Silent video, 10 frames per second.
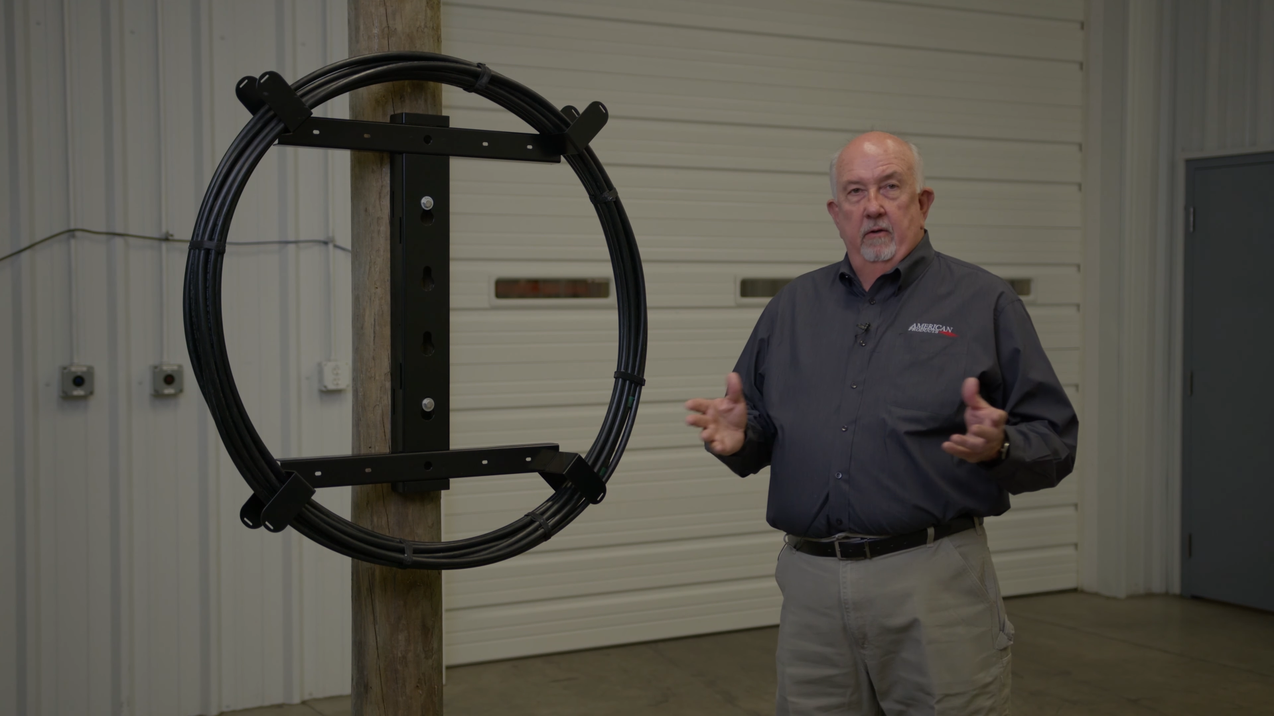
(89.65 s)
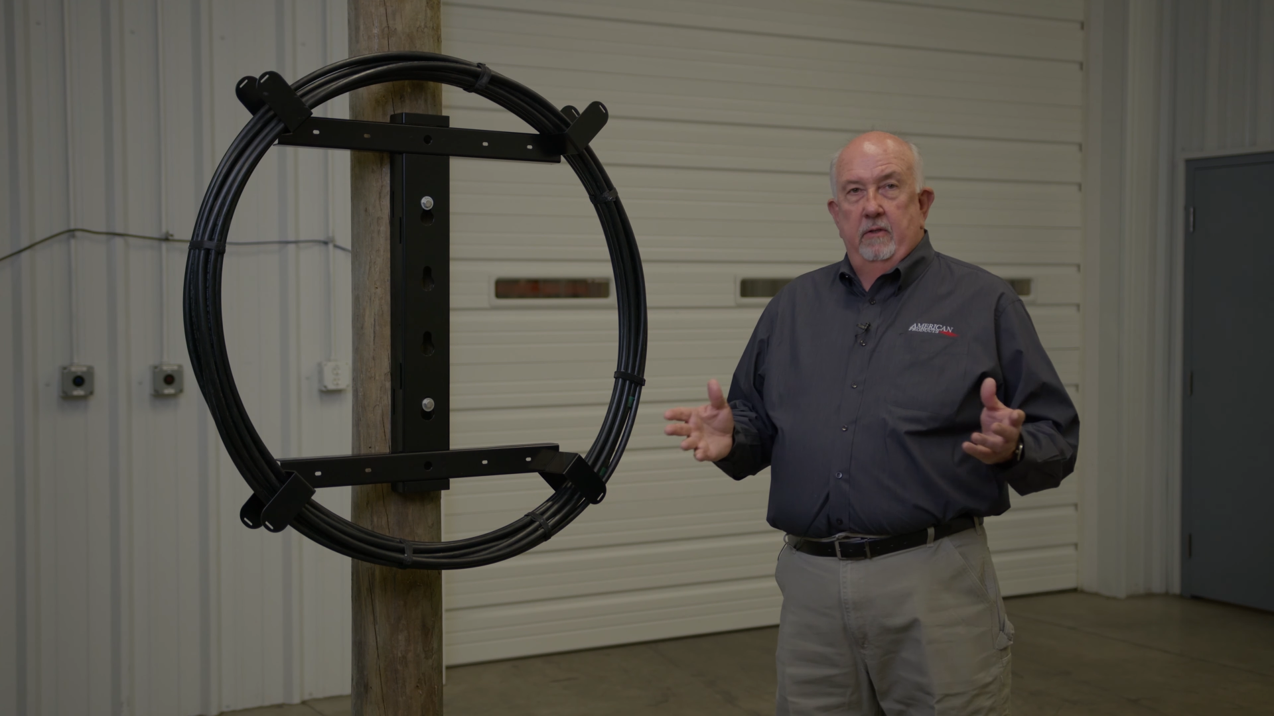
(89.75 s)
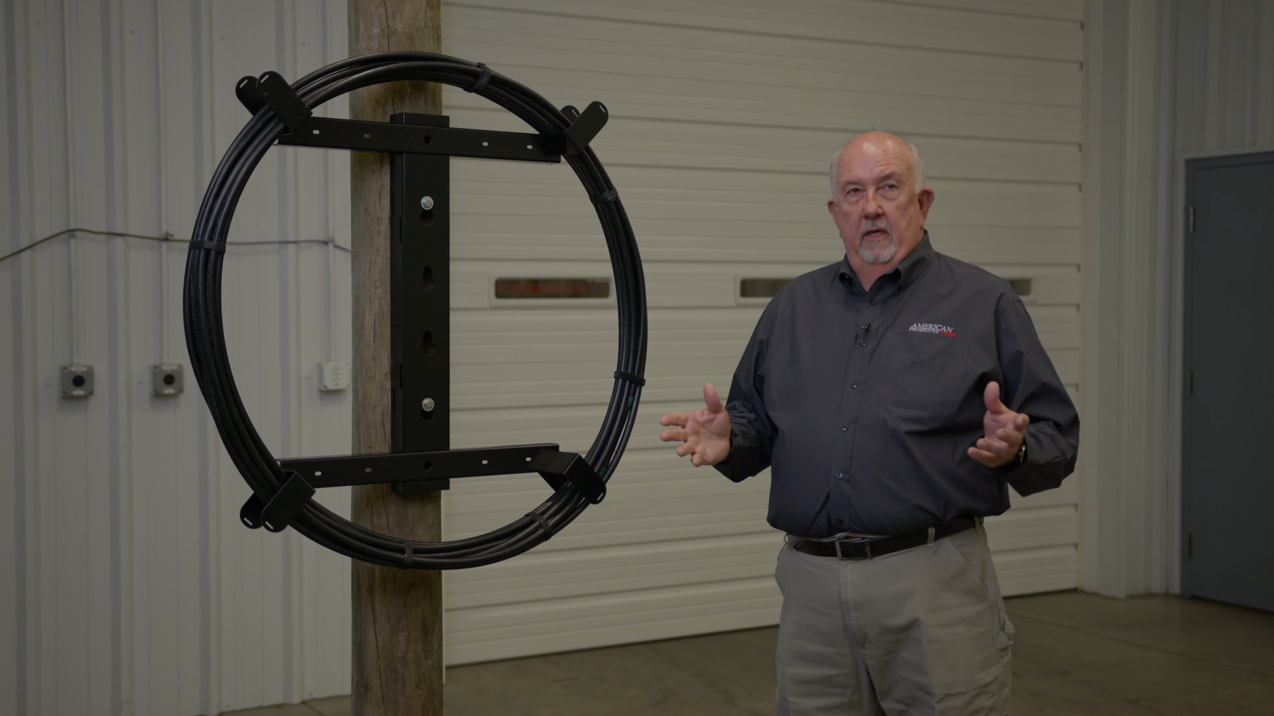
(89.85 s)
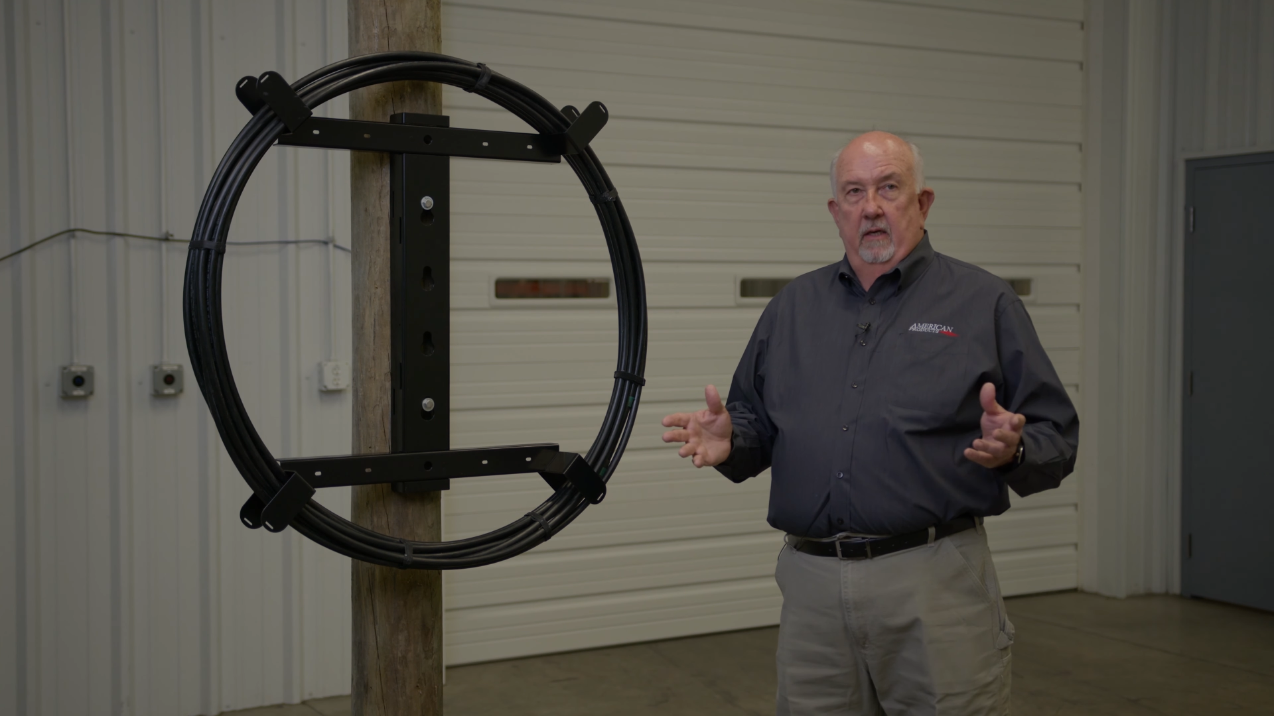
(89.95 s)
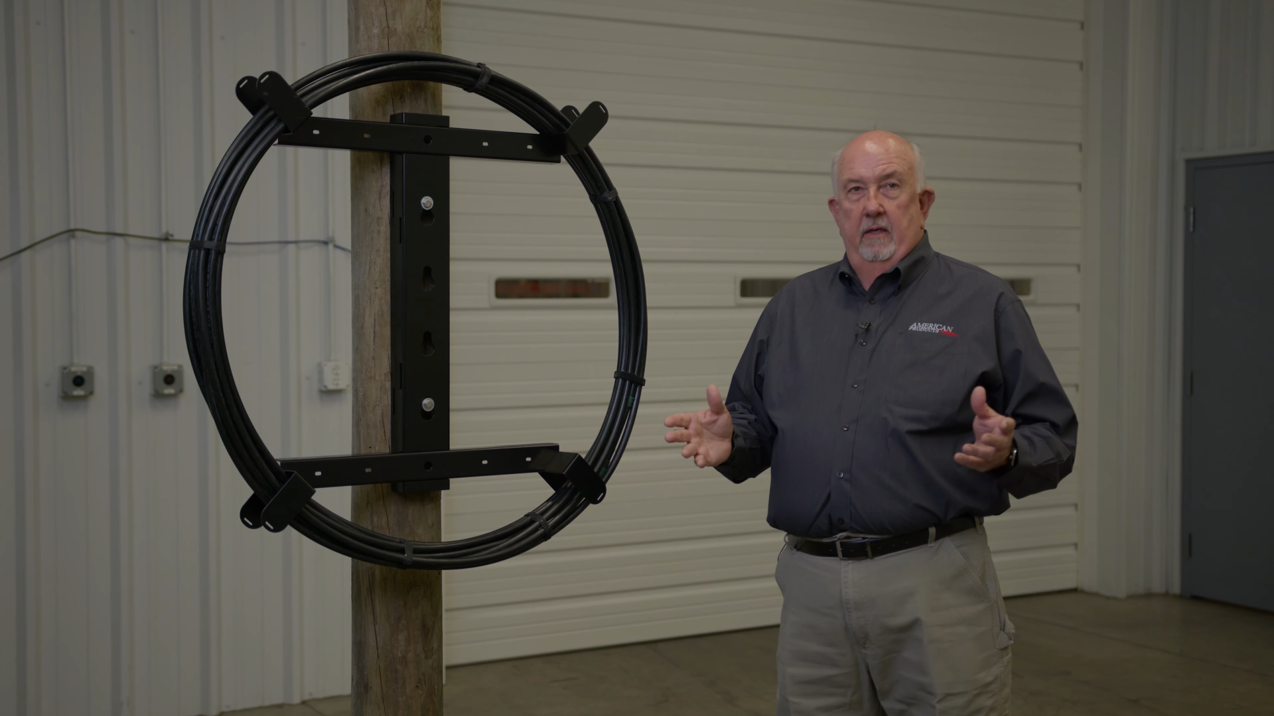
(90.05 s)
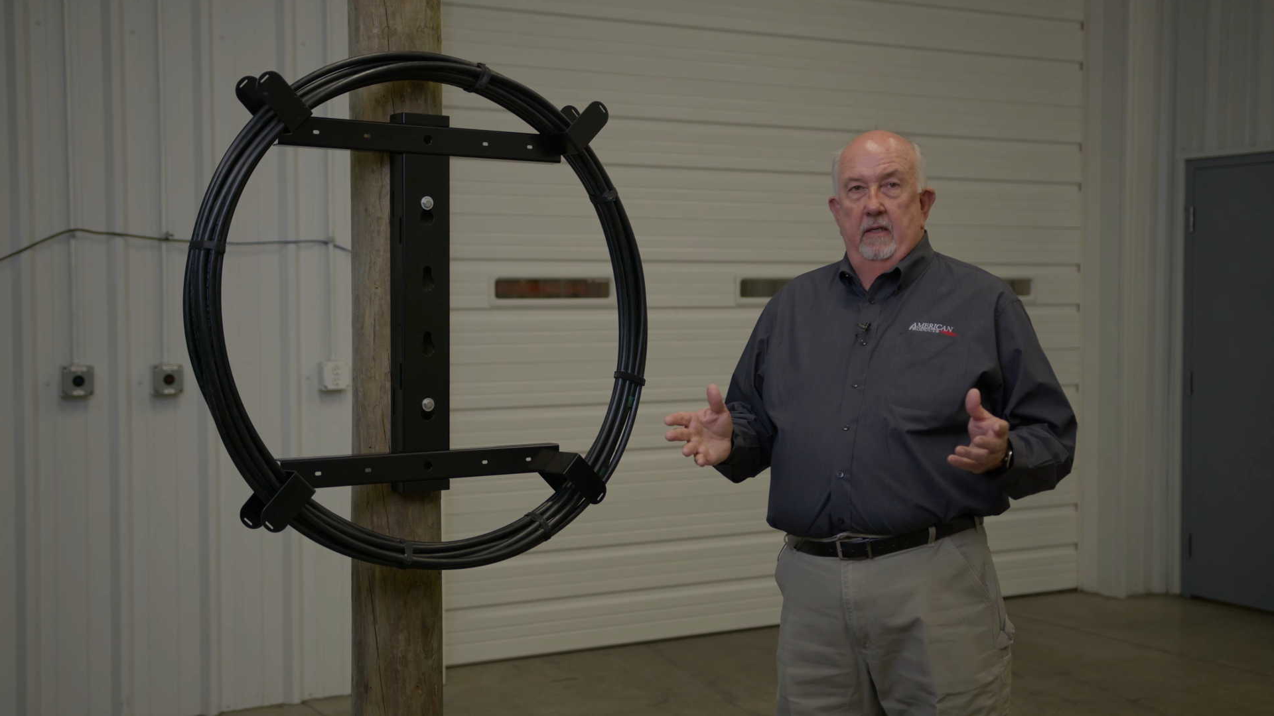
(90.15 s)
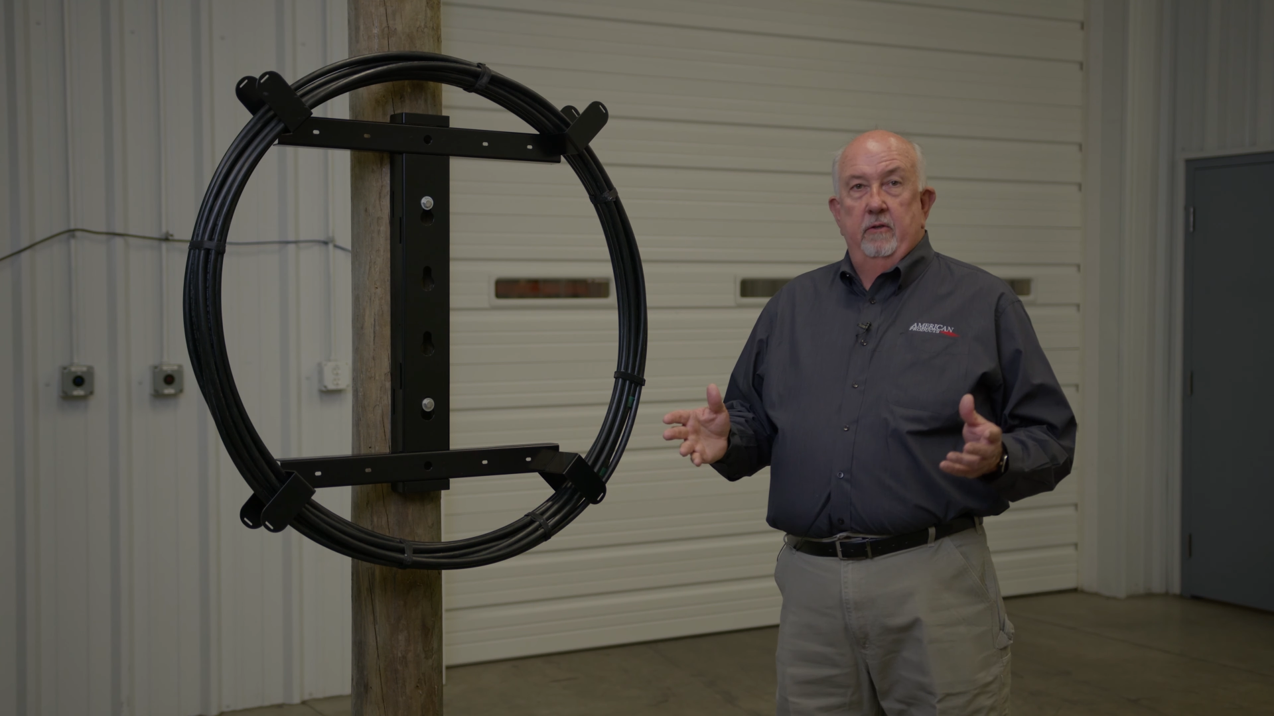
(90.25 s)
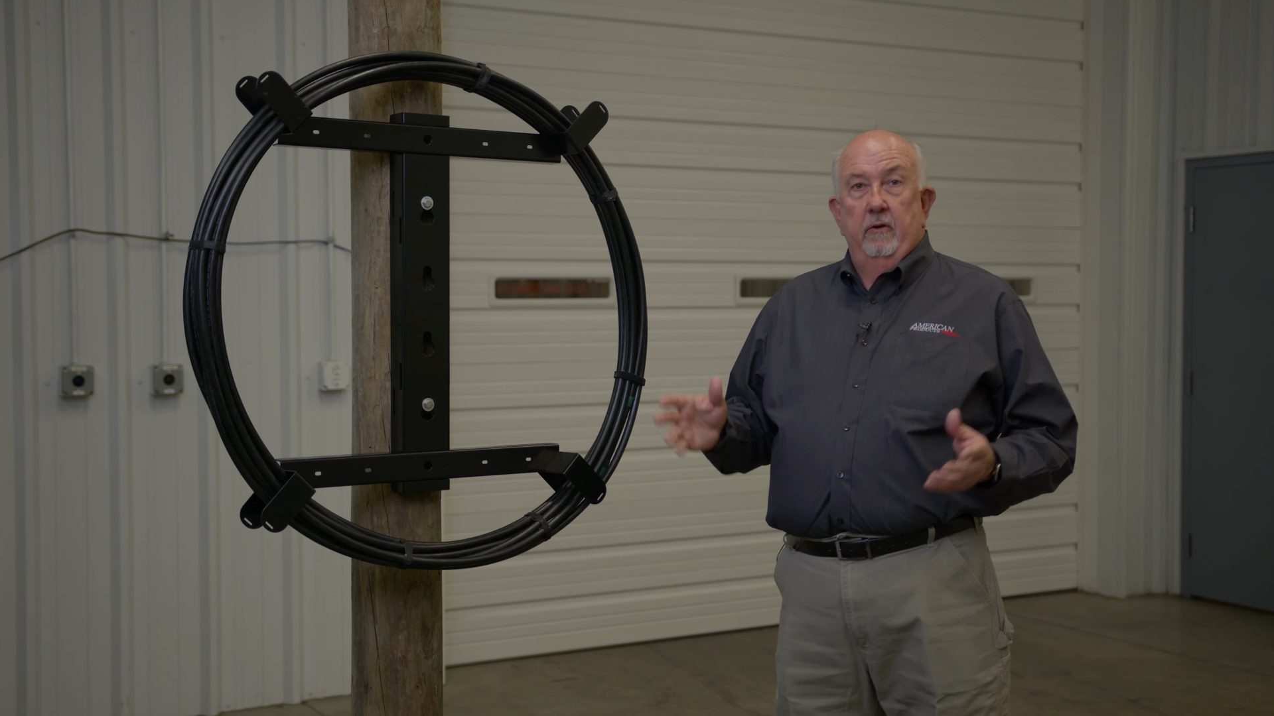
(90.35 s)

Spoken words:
utilities